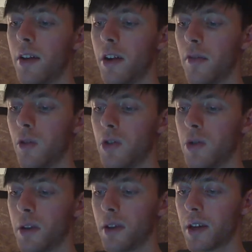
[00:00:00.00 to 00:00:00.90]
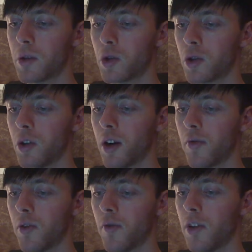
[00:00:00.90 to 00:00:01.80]
and therefore doing things which are
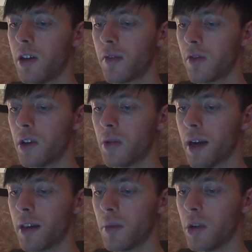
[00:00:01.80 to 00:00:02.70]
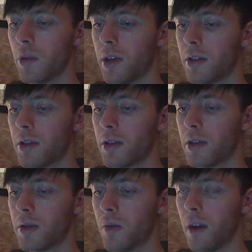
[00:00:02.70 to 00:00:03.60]
not fulfilling for you at the
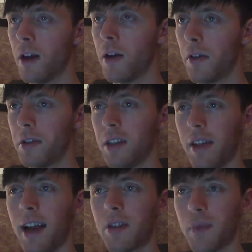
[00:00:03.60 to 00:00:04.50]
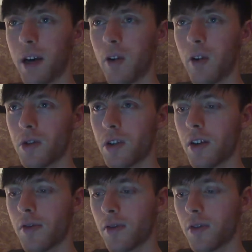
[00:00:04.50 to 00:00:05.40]
moment. Well, no, see, that's powerful
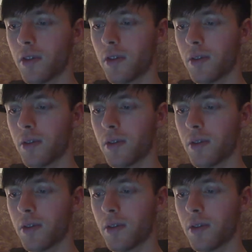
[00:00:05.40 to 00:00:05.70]
stuff.